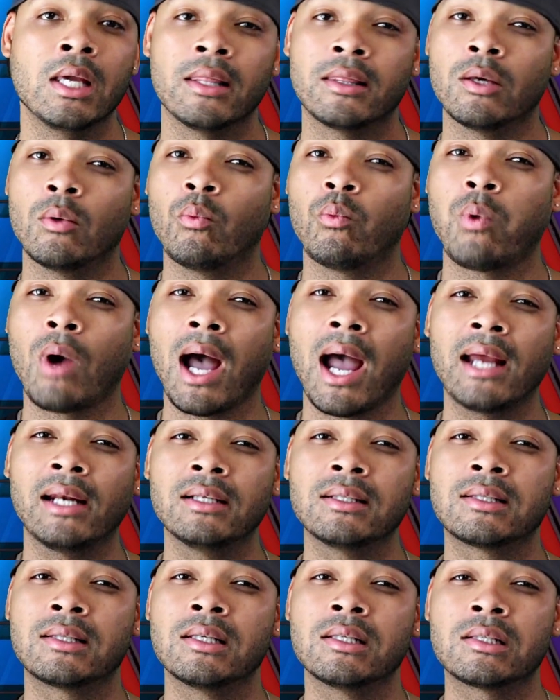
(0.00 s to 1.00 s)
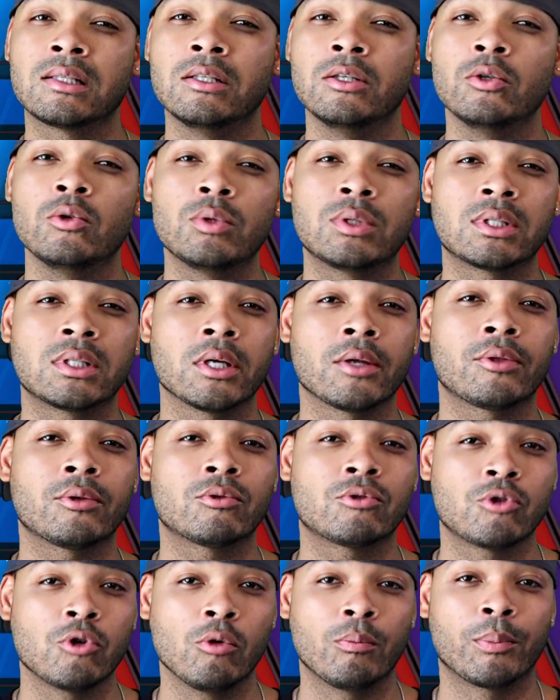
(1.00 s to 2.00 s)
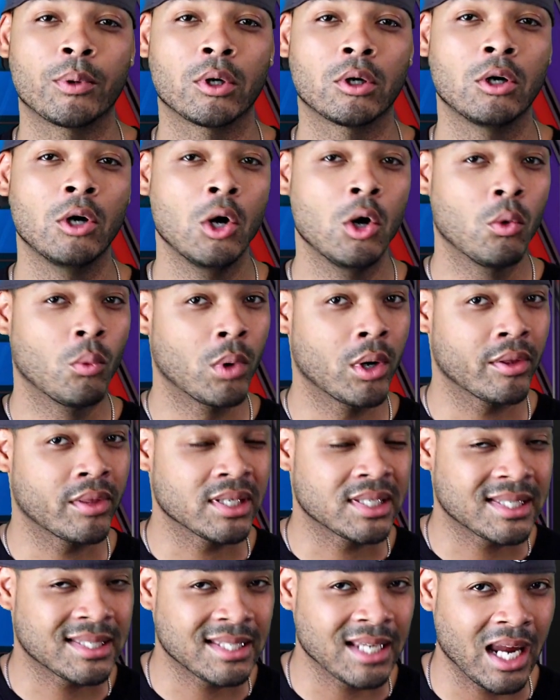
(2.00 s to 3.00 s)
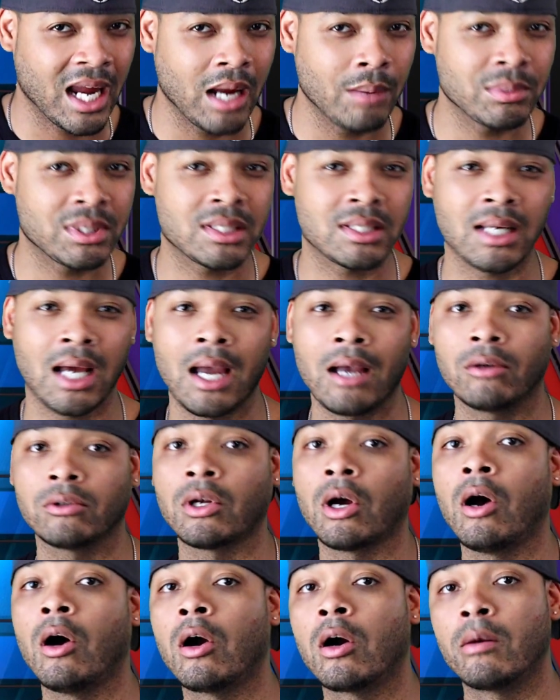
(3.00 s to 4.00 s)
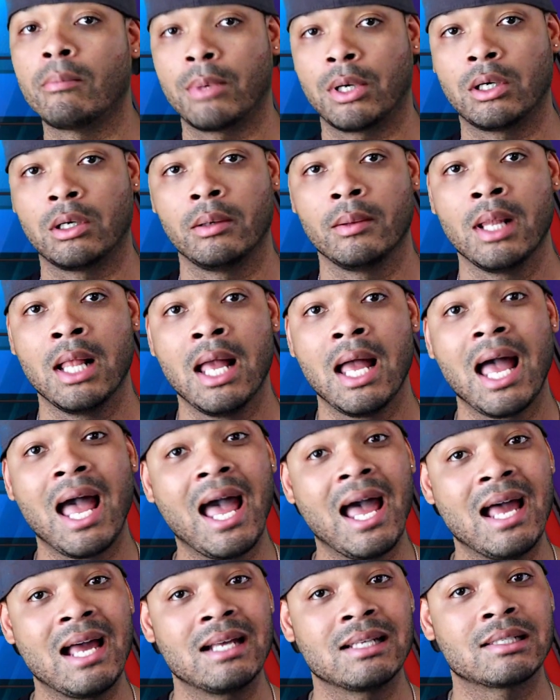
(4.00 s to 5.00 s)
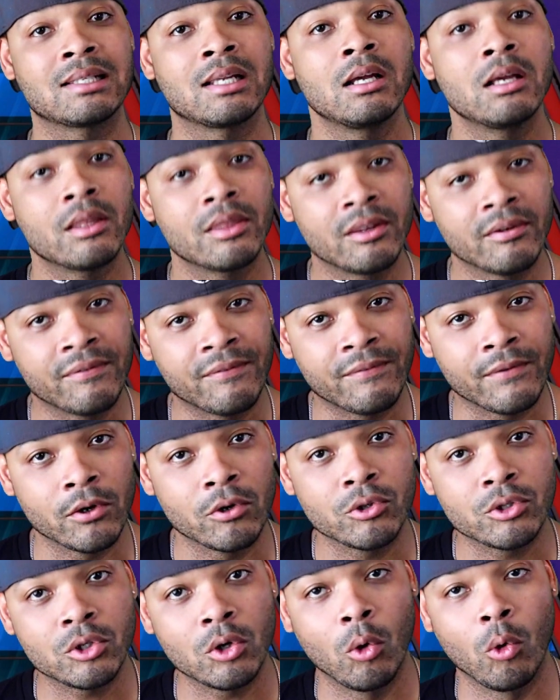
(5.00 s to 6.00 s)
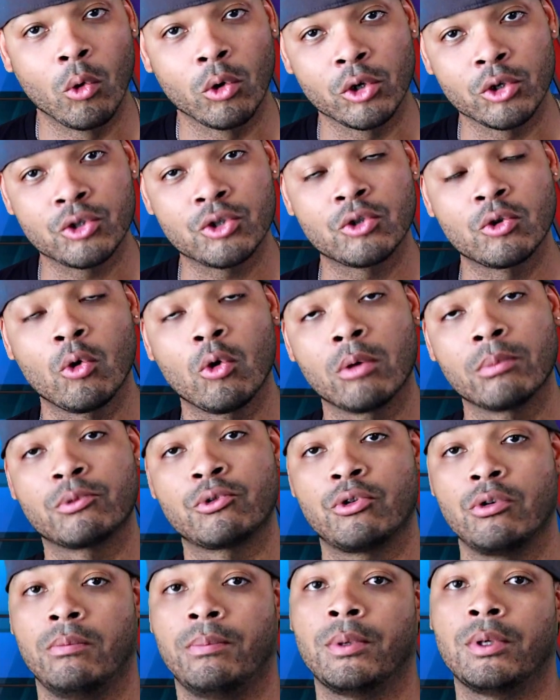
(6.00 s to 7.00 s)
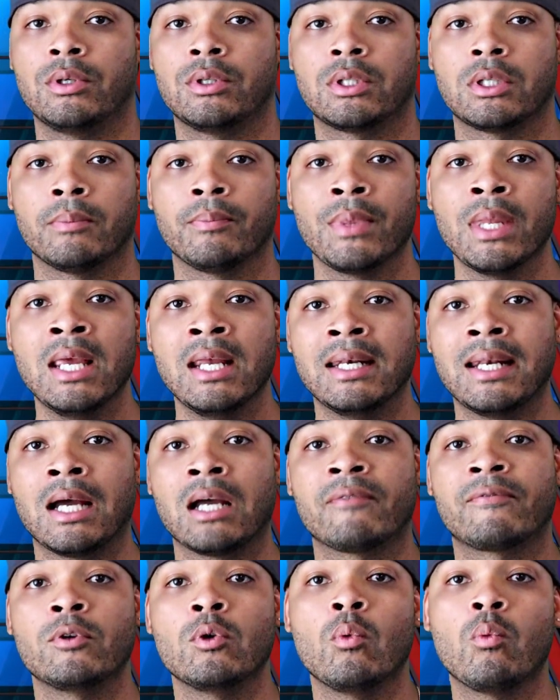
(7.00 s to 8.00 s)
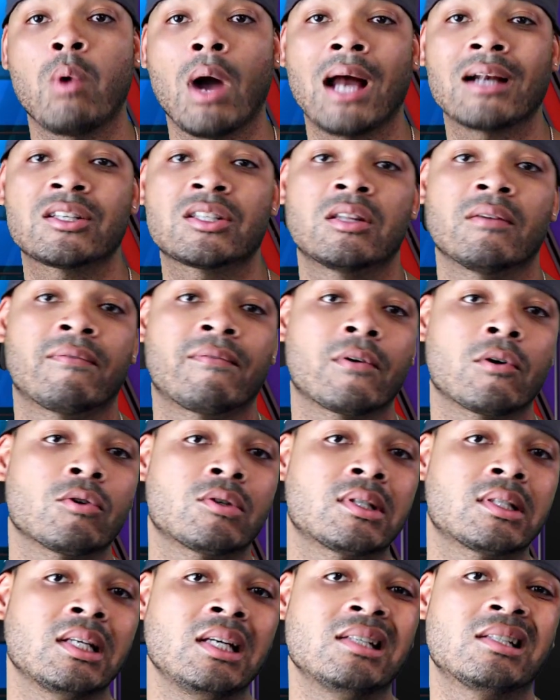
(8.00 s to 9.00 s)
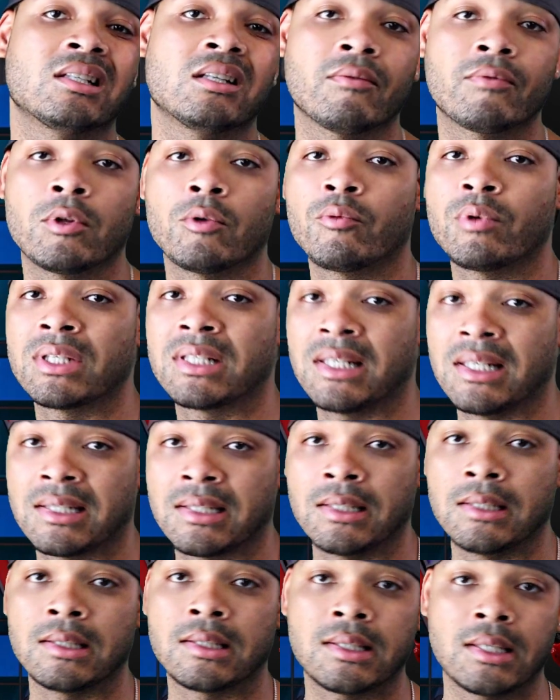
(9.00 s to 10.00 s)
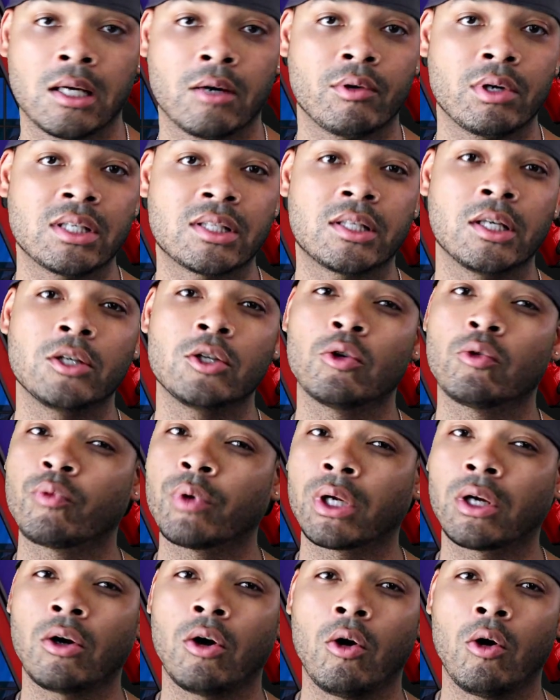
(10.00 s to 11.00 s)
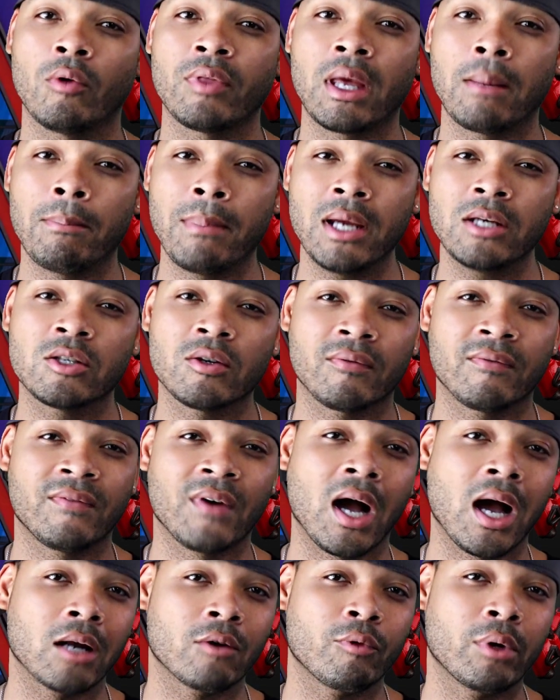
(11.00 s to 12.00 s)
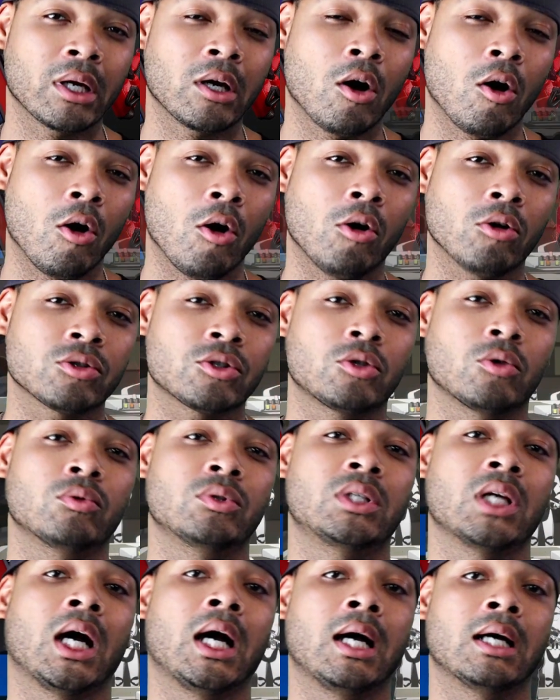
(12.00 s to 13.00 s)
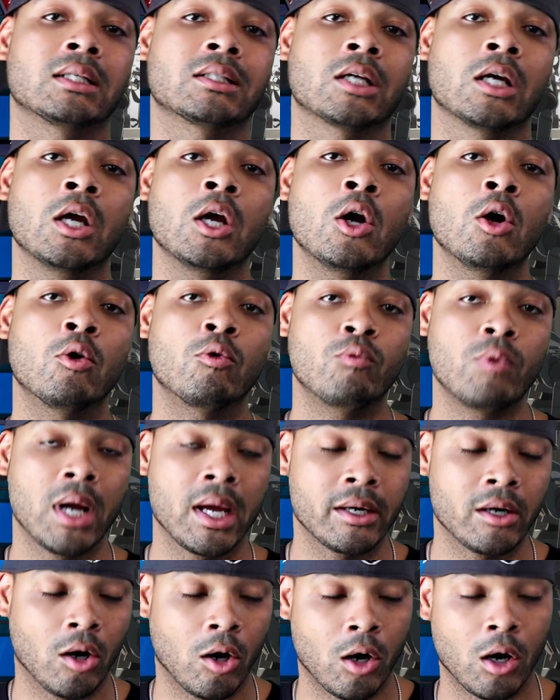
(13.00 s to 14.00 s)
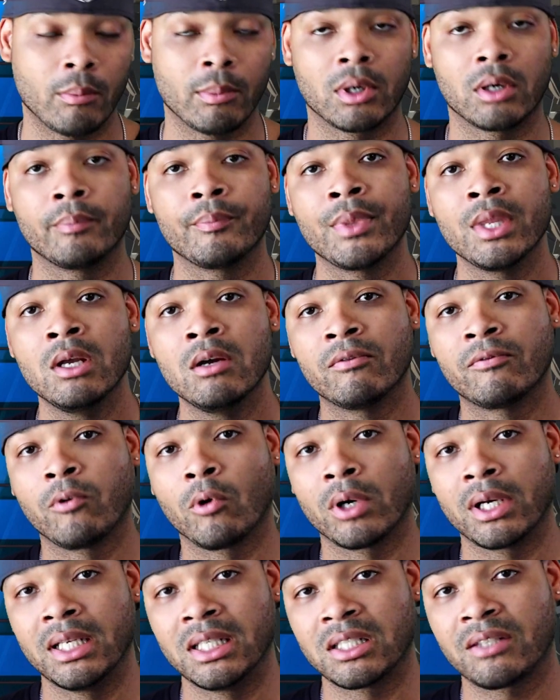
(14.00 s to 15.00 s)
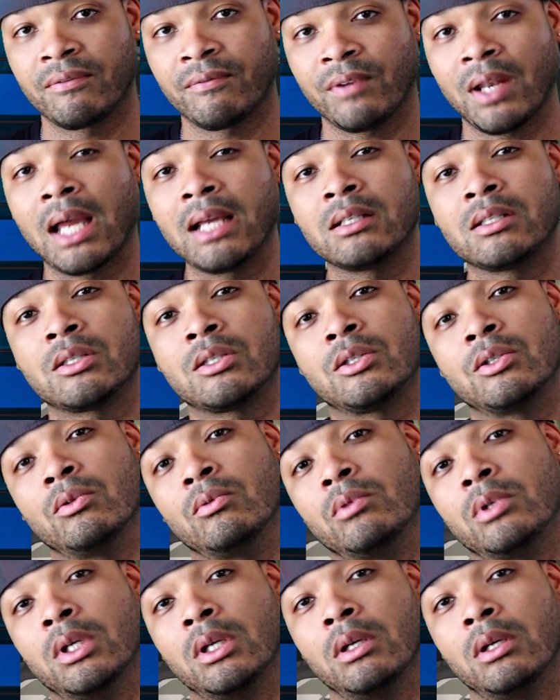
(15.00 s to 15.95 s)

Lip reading: then why does this new Sith Trooper wear the same styled armor as the First Order Stormtroopers? Now, if you watch the first season of the Resistance series, then you'll recall that Major Von Rig also donned red armor for his flight suit.